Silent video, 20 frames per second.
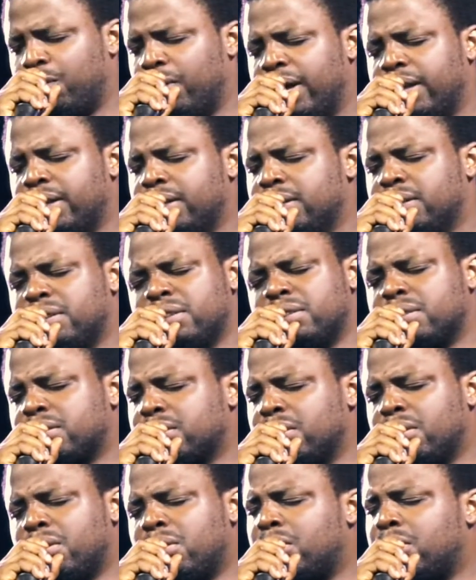when the
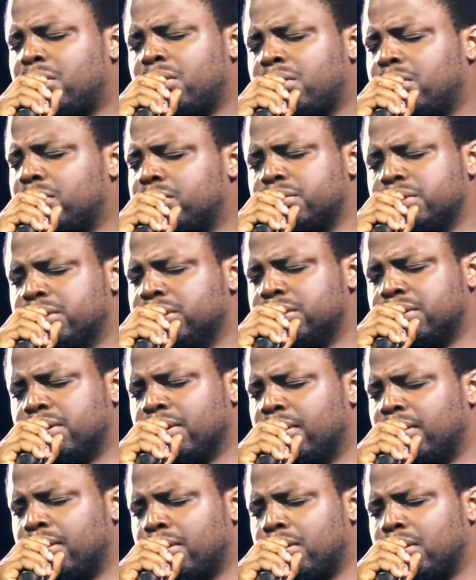glory
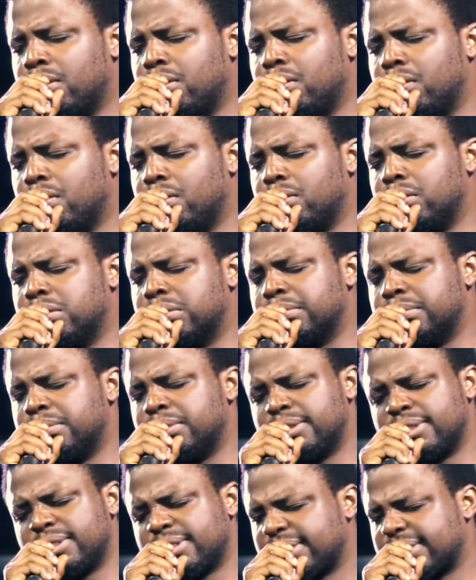
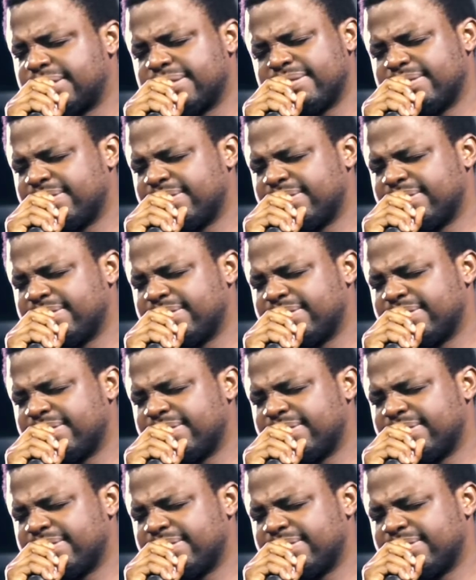comes,